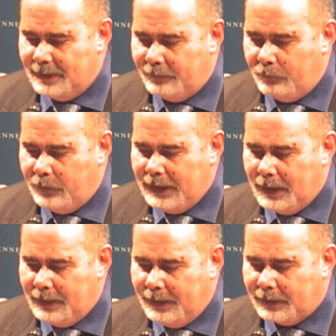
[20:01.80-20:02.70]

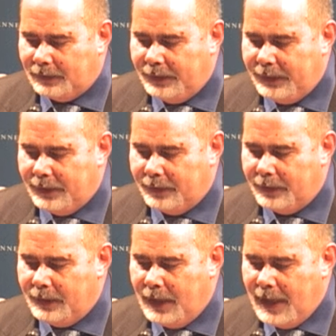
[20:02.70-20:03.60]
really
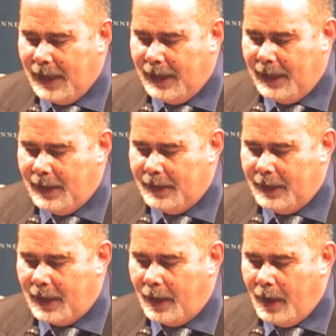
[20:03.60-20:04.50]
clear
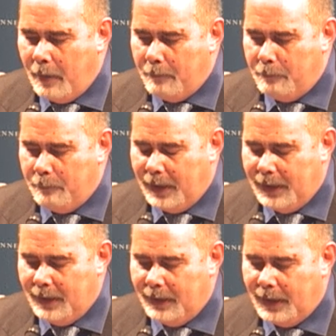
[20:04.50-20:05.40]
in uh,
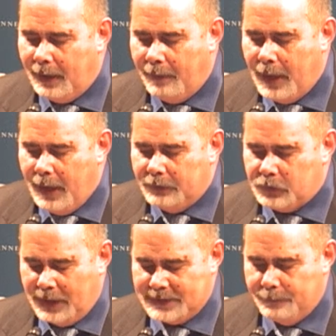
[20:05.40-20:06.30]
in uh,
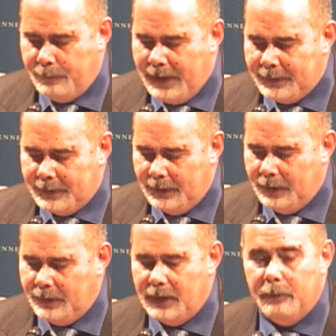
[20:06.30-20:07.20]
transmitting
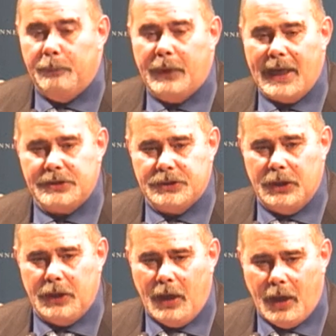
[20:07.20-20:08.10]
the
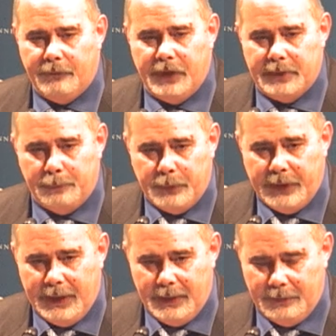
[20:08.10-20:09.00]
impression of the
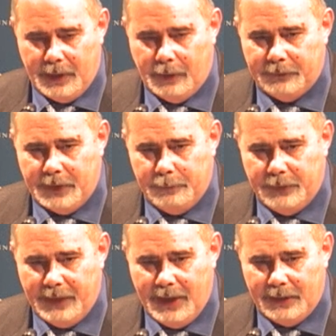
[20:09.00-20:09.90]
breath, of the
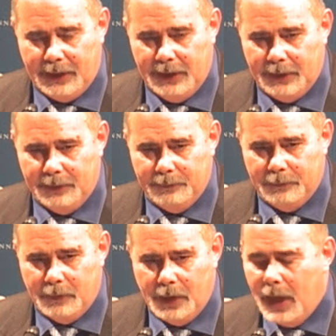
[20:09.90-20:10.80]
breathing.
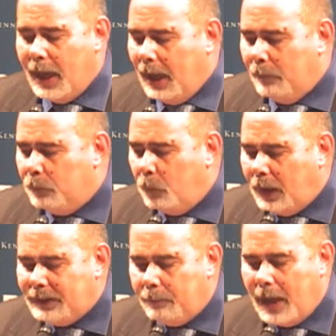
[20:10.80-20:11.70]
And
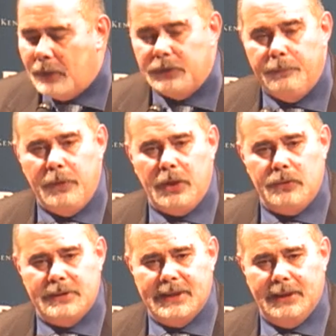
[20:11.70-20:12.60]
what about
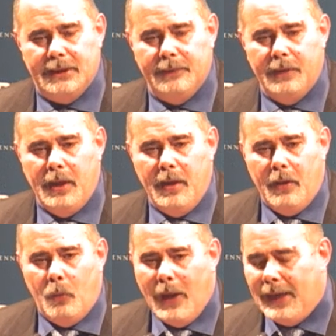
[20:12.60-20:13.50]
music?
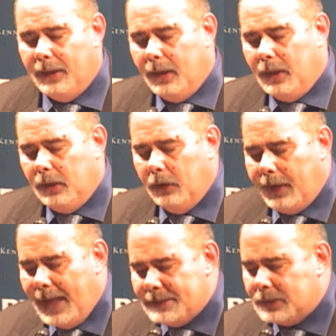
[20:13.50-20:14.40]
Well,
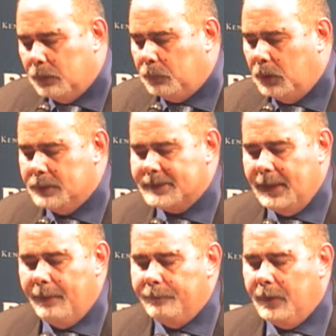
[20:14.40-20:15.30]
Lorenzo was
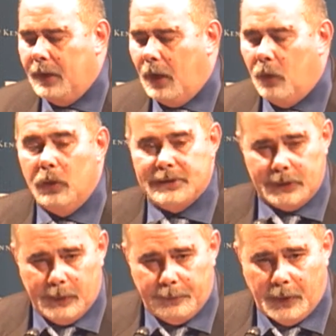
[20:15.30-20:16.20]
uh,
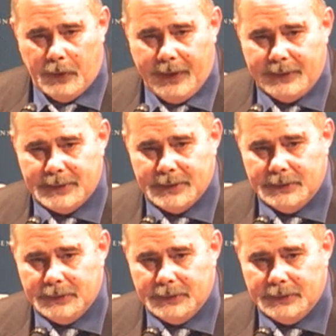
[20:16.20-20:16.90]
also a poet.